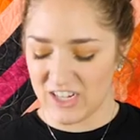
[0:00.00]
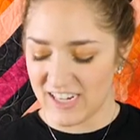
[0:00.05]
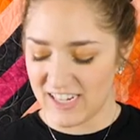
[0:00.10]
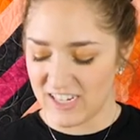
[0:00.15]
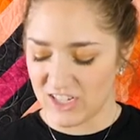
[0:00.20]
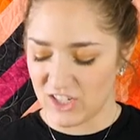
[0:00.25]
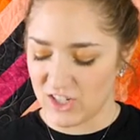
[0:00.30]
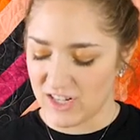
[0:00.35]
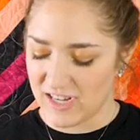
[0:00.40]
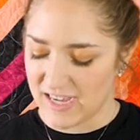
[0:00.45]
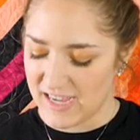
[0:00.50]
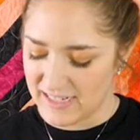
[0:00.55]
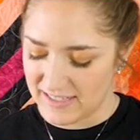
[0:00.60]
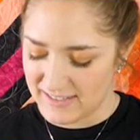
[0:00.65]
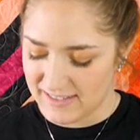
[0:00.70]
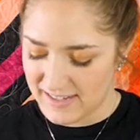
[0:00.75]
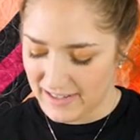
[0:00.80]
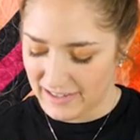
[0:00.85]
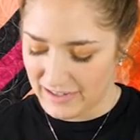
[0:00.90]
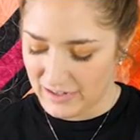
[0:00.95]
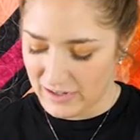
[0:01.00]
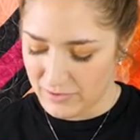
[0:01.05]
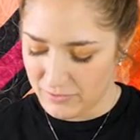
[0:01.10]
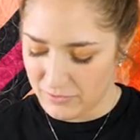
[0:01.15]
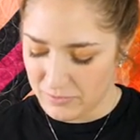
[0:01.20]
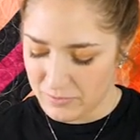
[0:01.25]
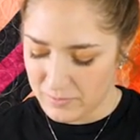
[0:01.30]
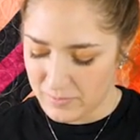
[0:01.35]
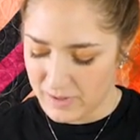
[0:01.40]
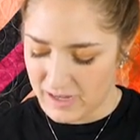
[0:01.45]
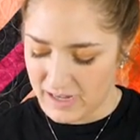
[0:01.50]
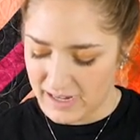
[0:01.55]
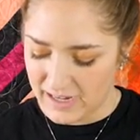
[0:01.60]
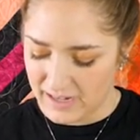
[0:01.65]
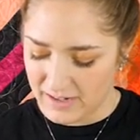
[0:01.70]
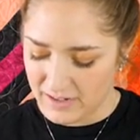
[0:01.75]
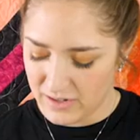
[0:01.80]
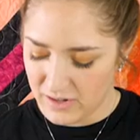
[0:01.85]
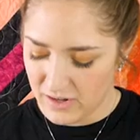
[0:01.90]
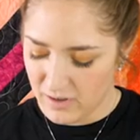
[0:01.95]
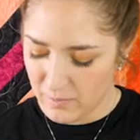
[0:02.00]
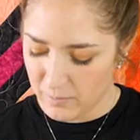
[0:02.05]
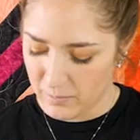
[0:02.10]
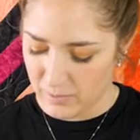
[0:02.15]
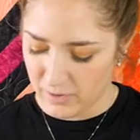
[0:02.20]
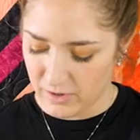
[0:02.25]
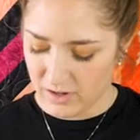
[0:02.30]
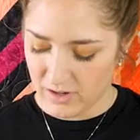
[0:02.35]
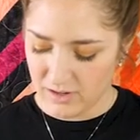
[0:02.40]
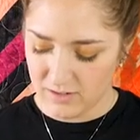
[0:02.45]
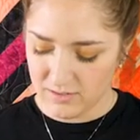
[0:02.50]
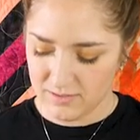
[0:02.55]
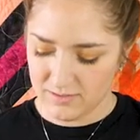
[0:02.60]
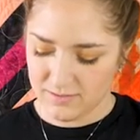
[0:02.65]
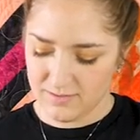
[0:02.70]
I can go ahead and take off my number.